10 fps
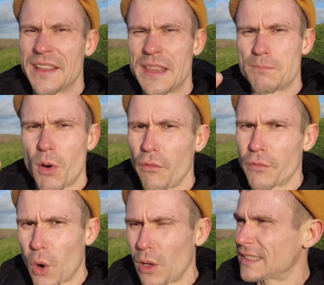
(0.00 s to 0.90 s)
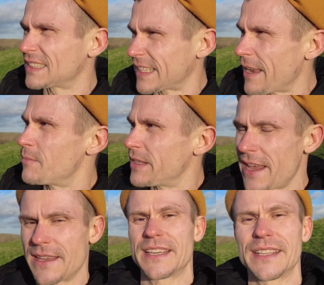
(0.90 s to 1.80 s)
they both call the same
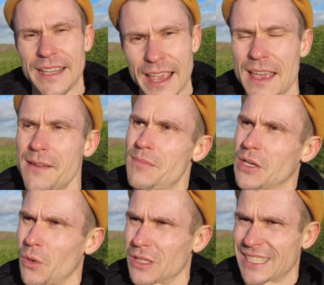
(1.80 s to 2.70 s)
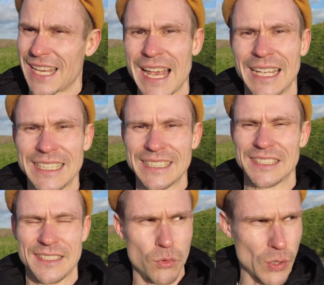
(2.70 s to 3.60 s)
name. Yeah, because this
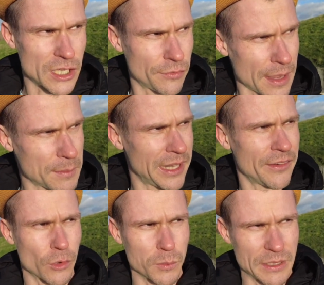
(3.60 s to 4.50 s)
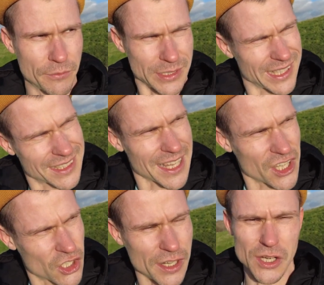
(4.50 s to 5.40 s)
is the rich family from the 14th century
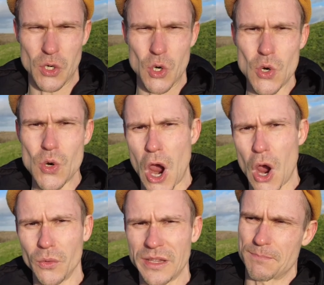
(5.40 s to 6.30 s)
century who owned the